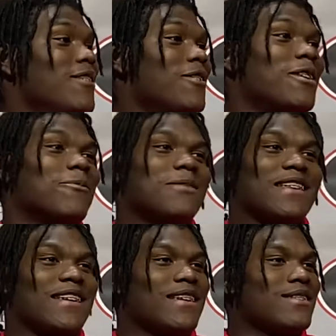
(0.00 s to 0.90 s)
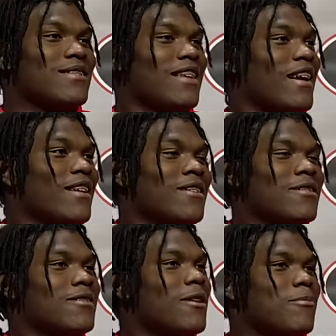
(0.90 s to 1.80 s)
coming
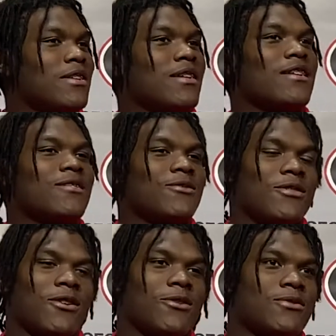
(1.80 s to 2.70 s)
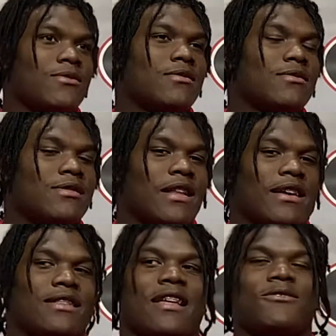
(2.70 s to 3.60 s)
in, you know,
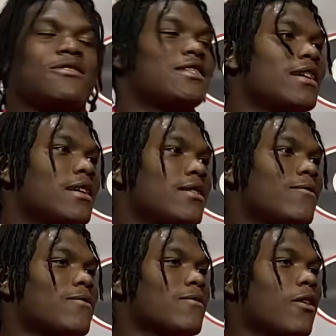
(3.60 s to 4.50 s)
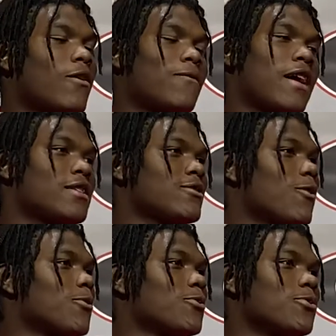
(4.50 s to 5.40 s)
like you said, a five-star
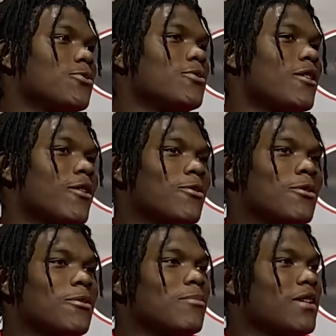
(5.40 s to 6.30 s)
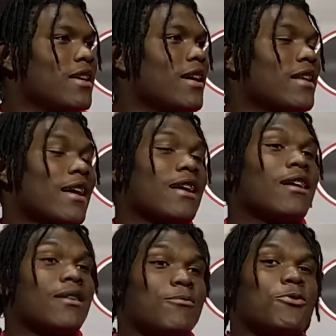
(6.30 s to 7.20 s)
recruit, you know, big head. I got
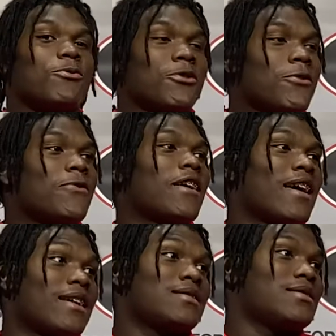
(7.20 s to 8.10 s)
humbled real fast,